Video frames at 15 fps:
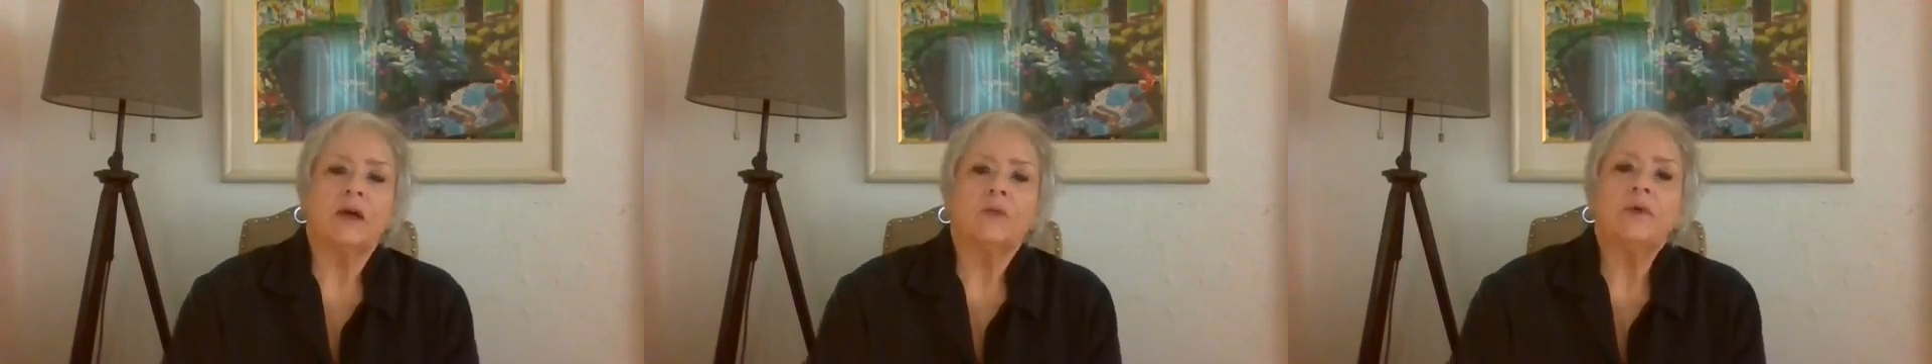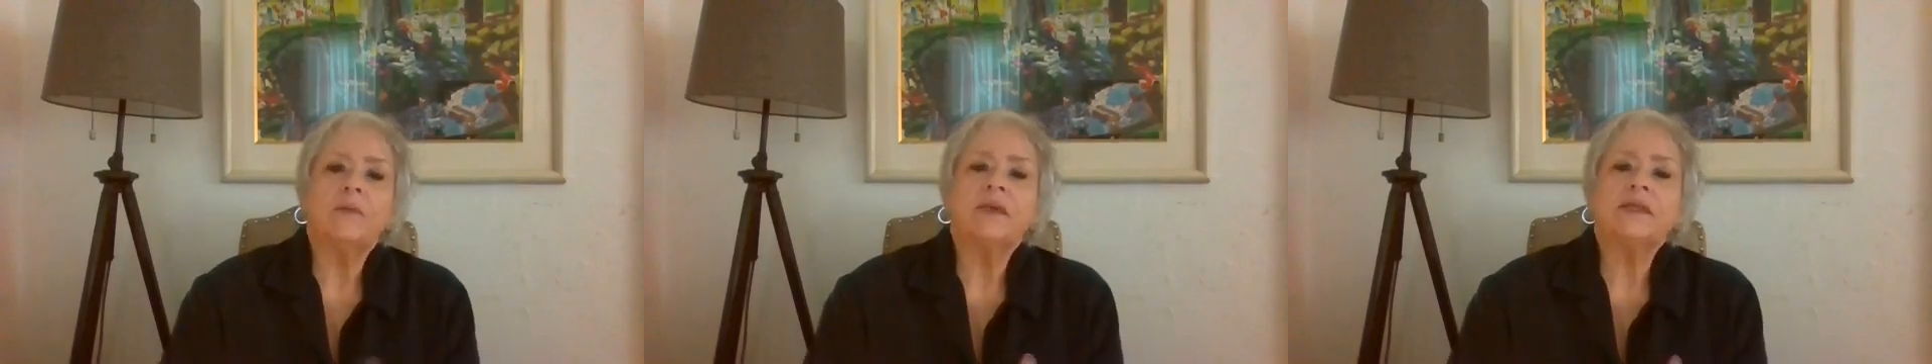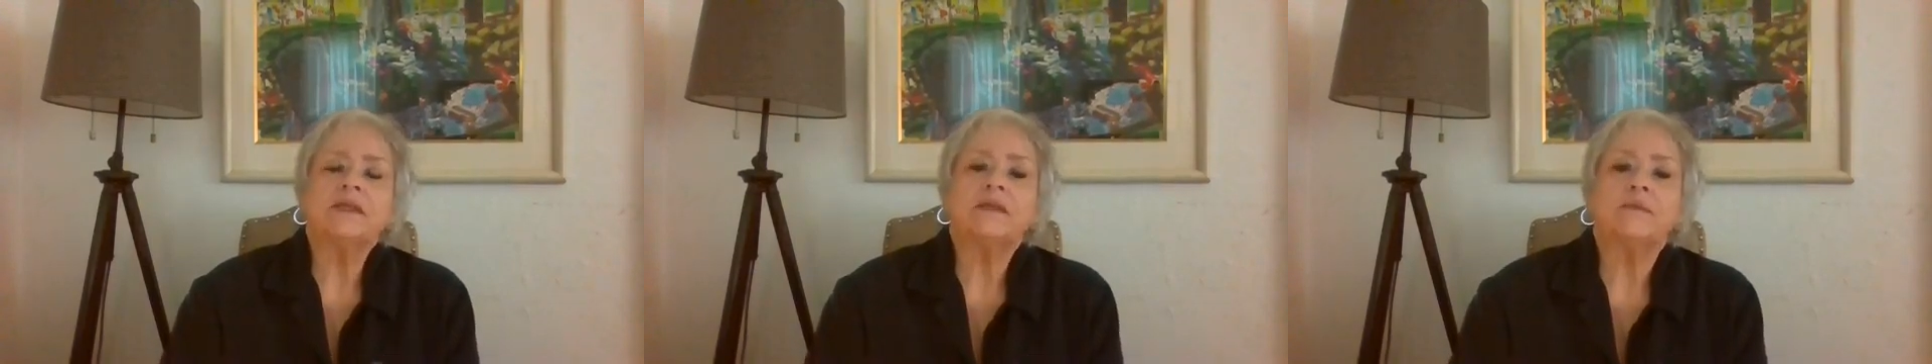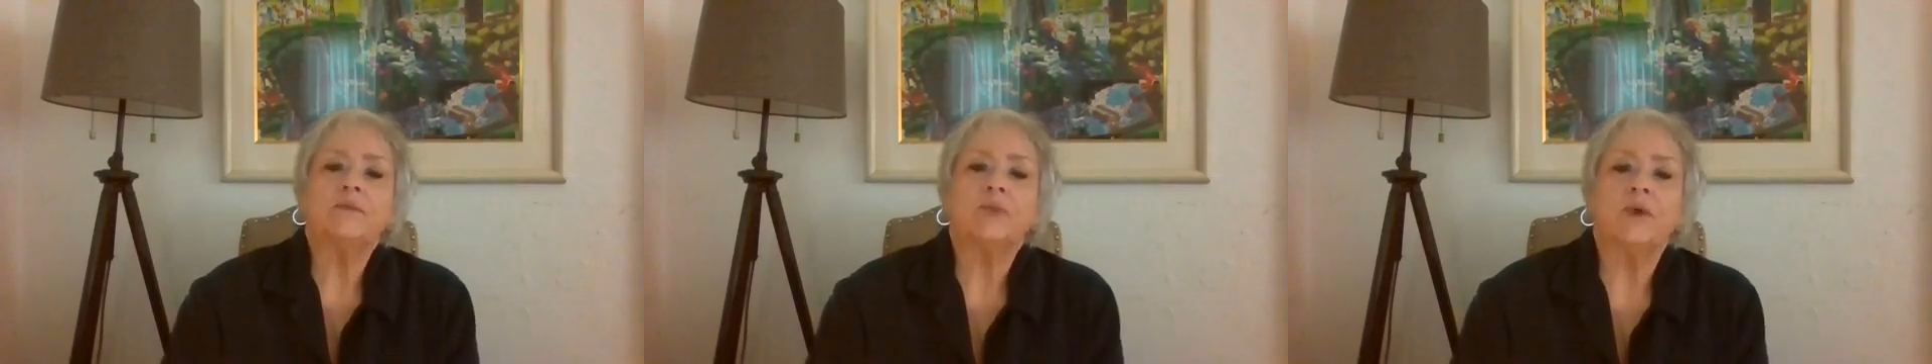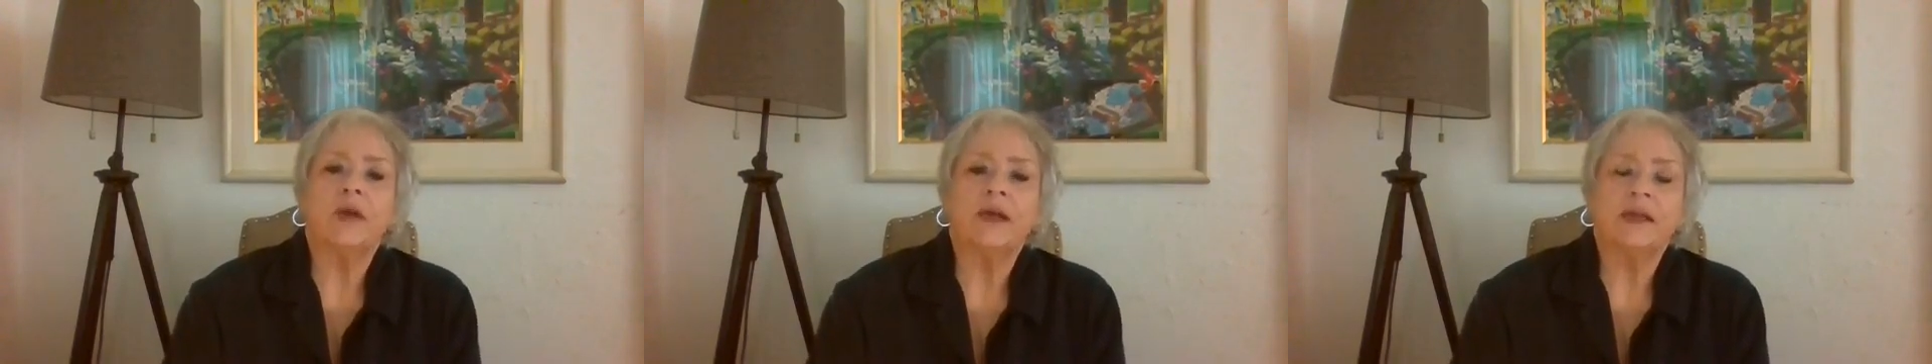We must
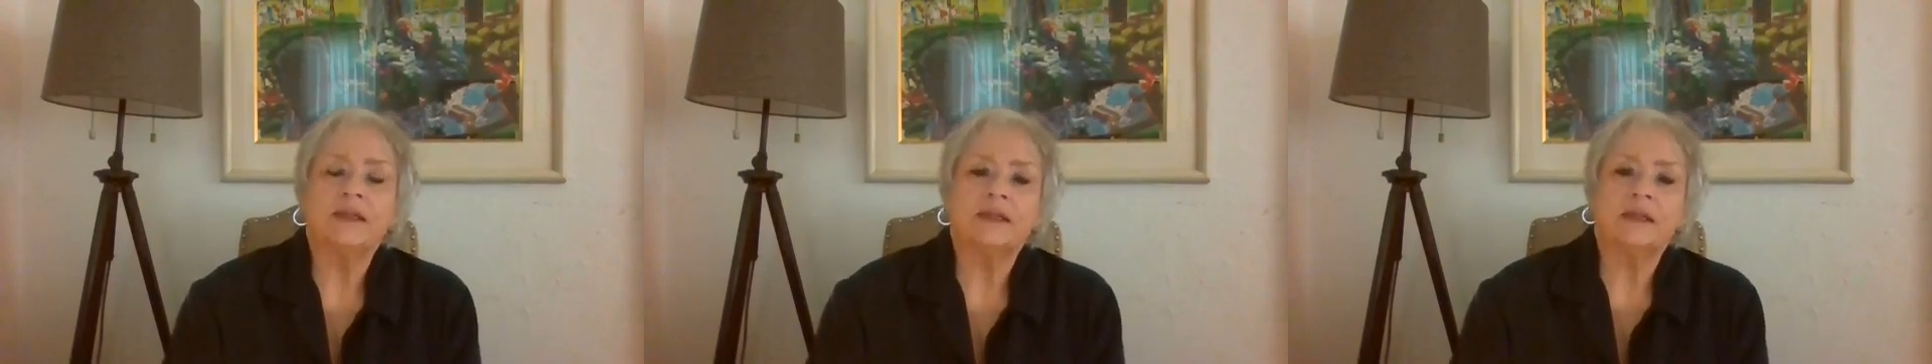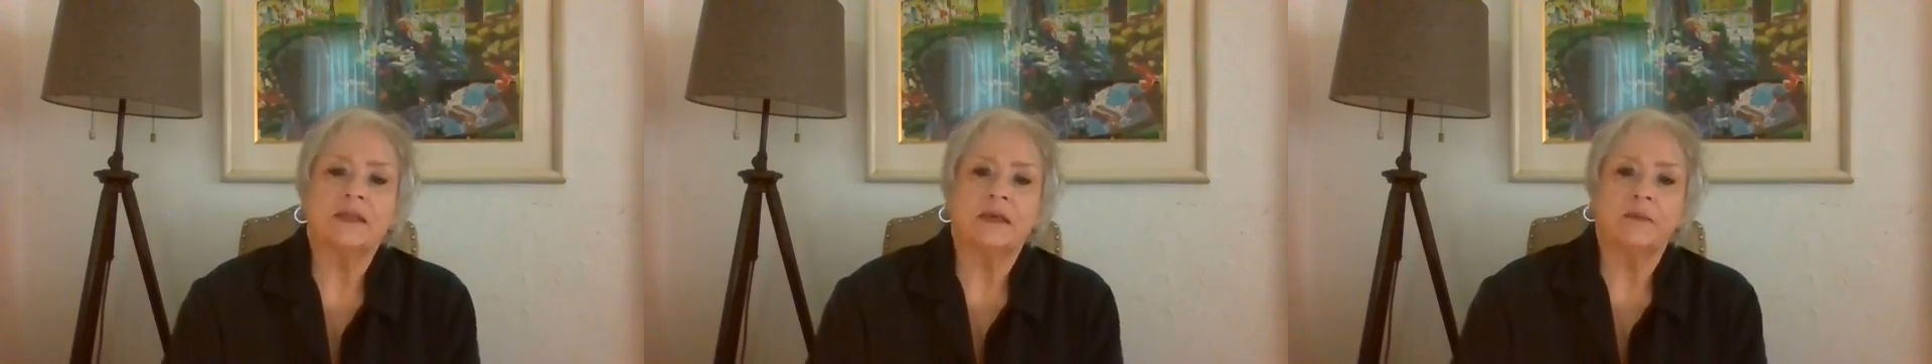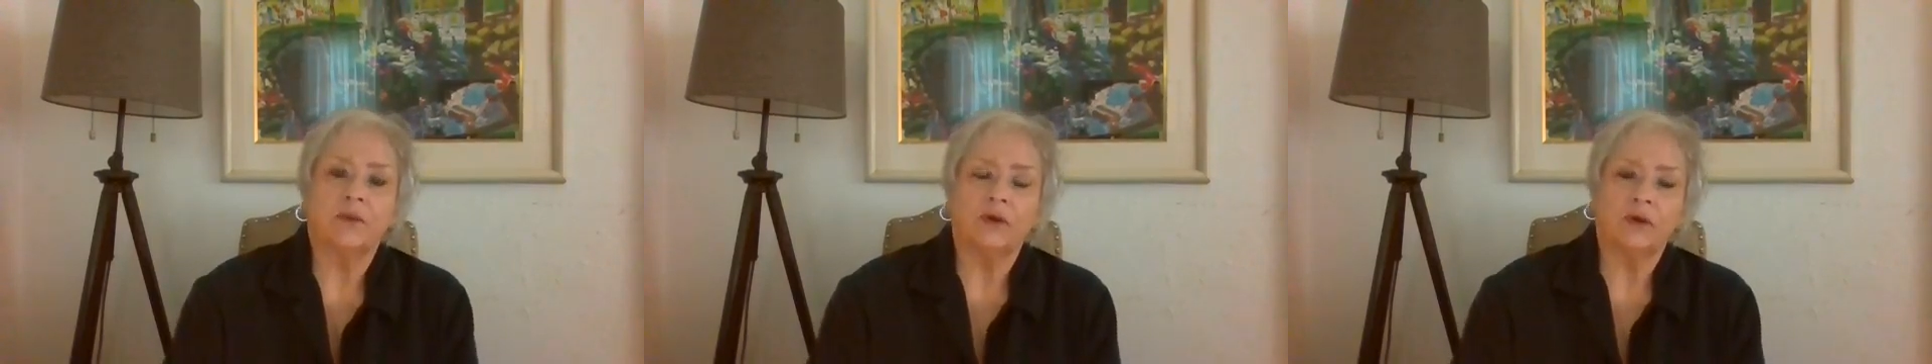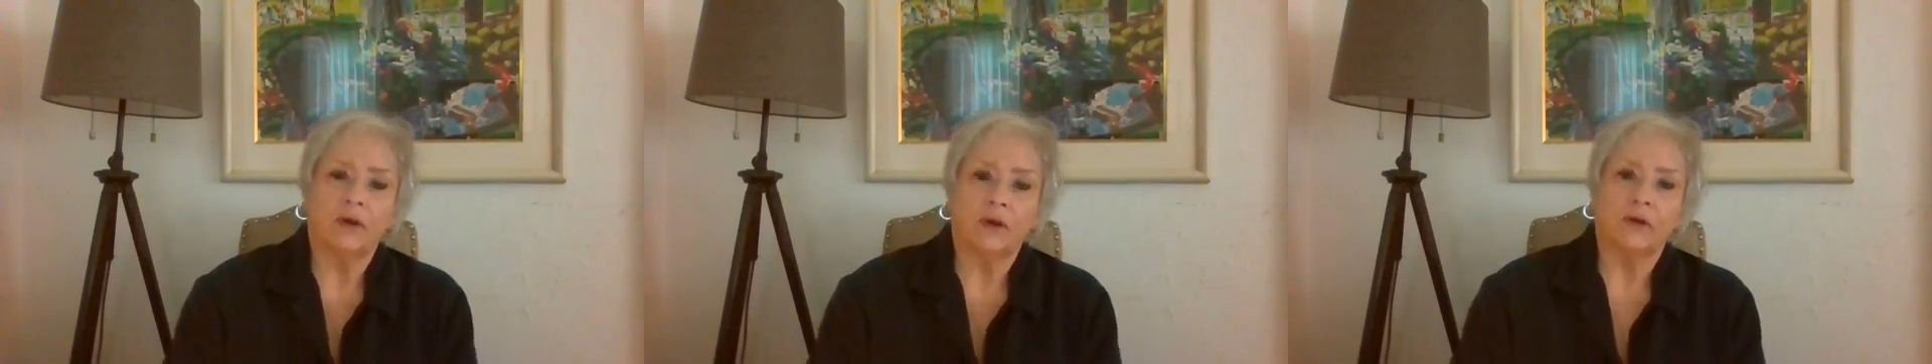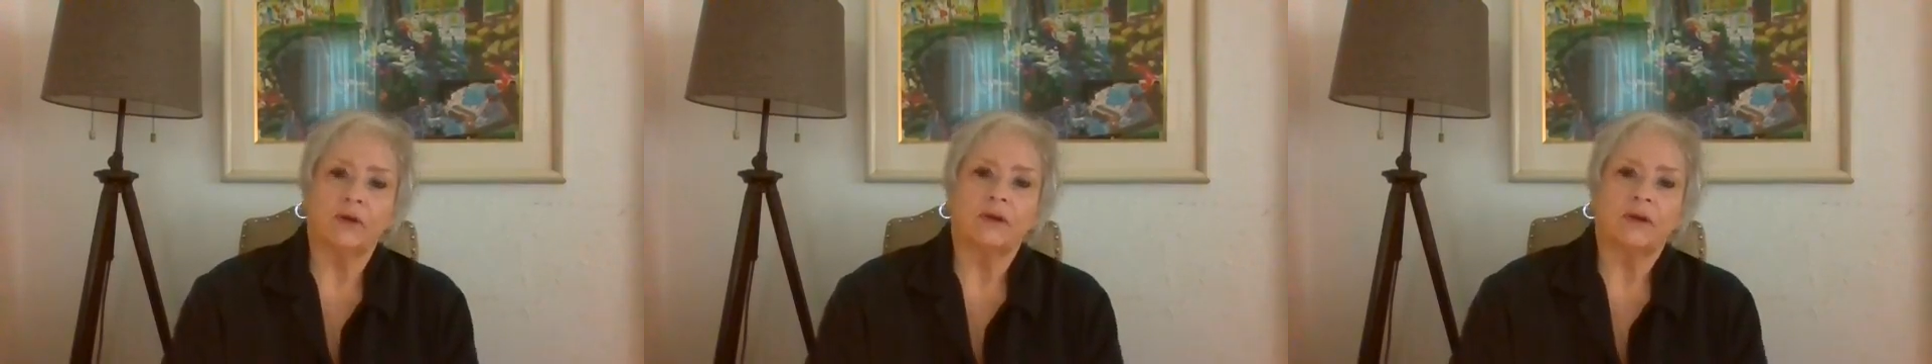embrace him or
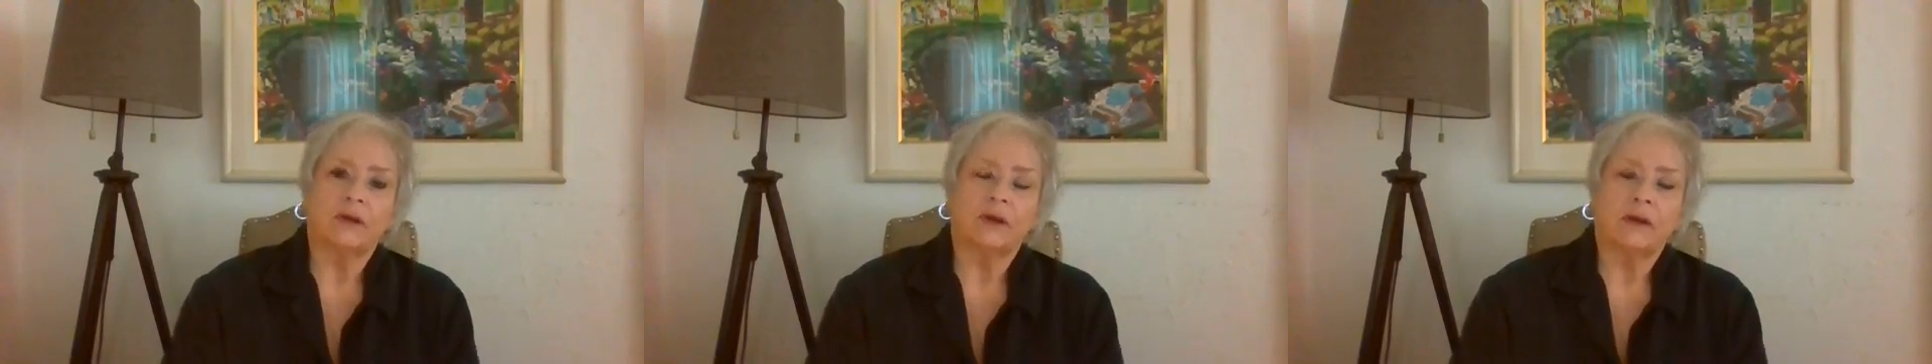her.